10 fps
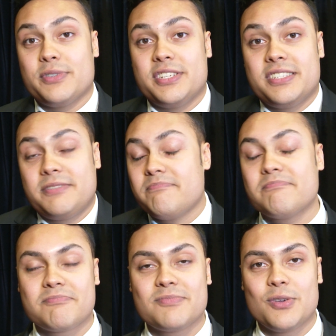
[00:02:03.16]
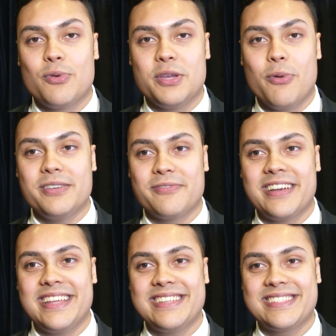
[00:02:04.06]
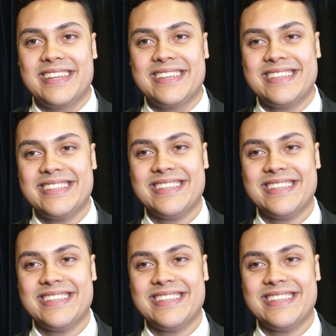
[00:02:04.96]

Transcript: which is what you want, really, isn't it?